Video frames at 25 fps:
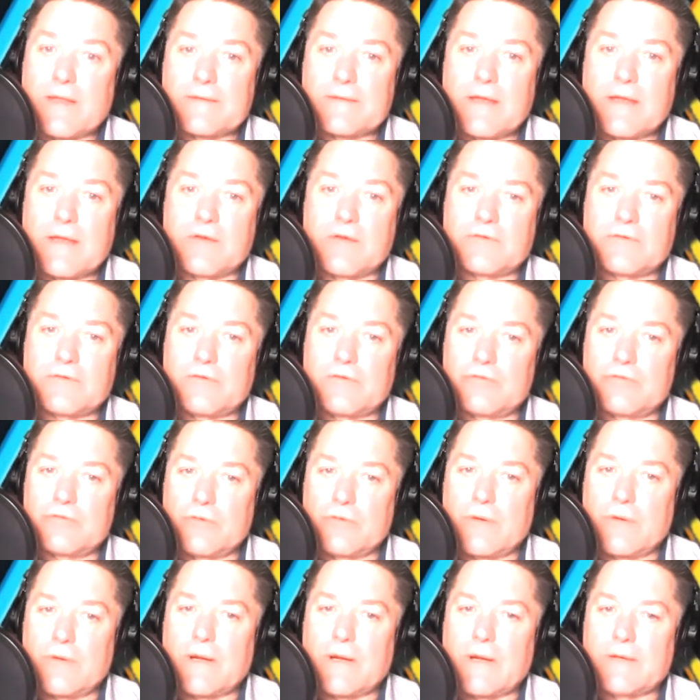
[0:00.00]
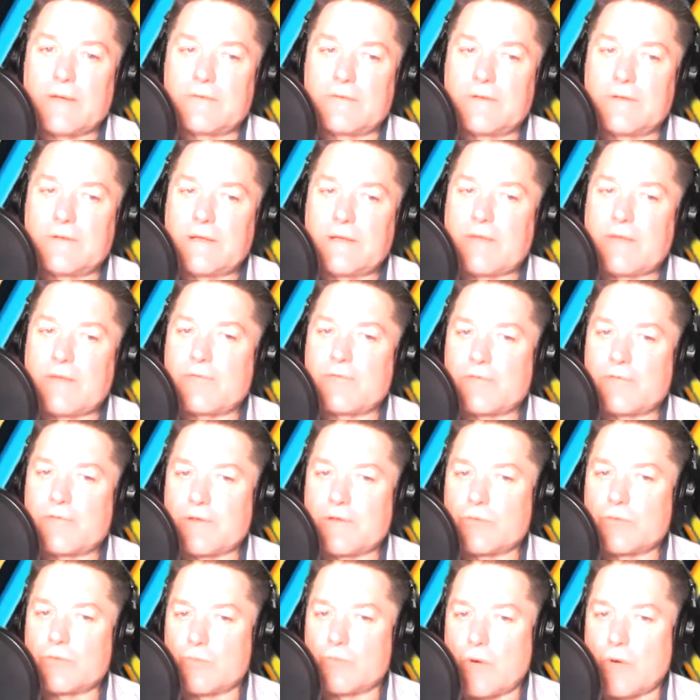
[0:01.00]
down and said, you know, I did
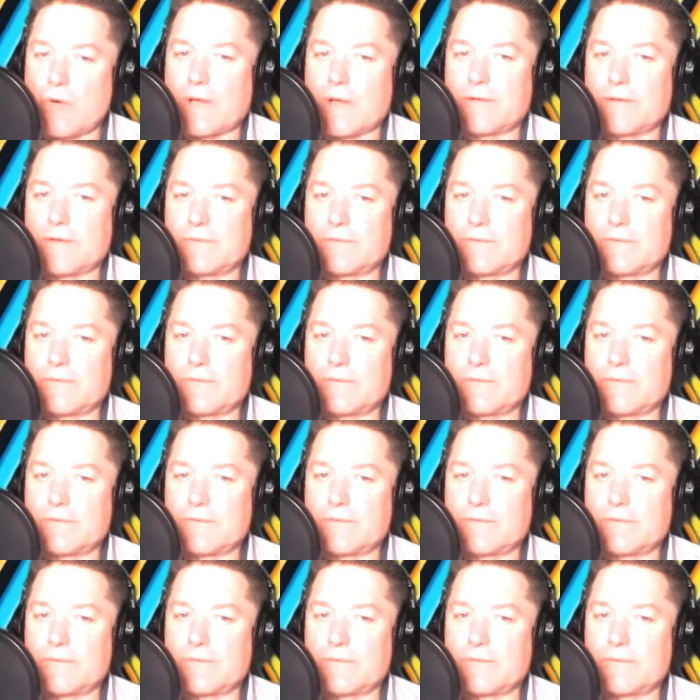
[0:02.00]
everything right.